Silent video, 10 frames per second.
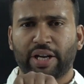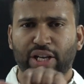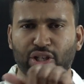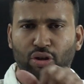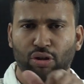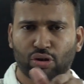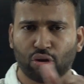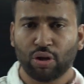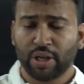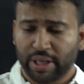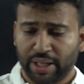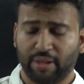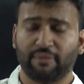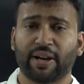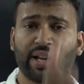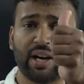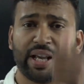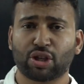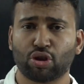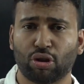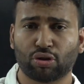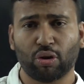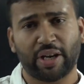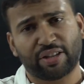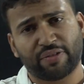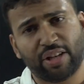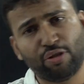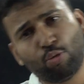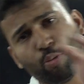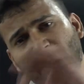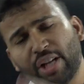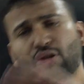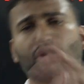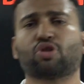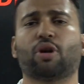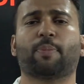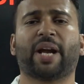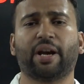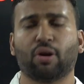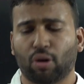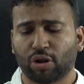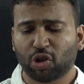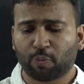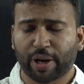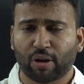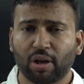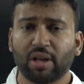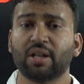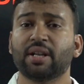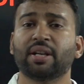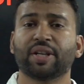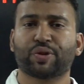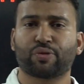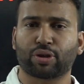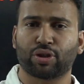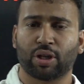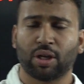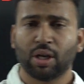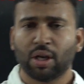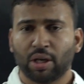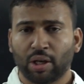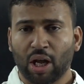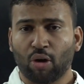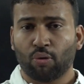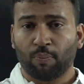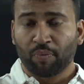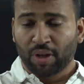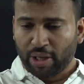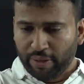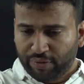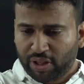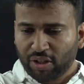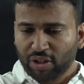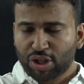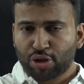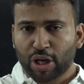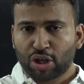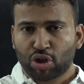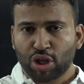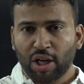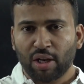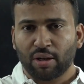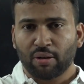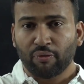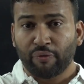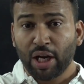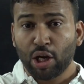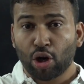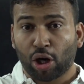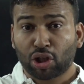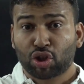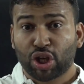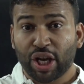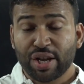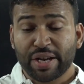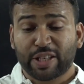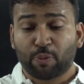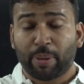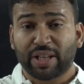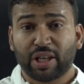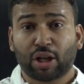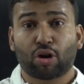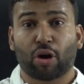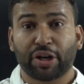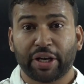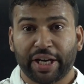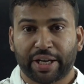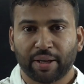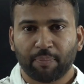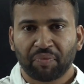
direction also, in the vertical direction also, as well as movement is also applied on this particular structure. Now if this structure will not change its basic coordinate,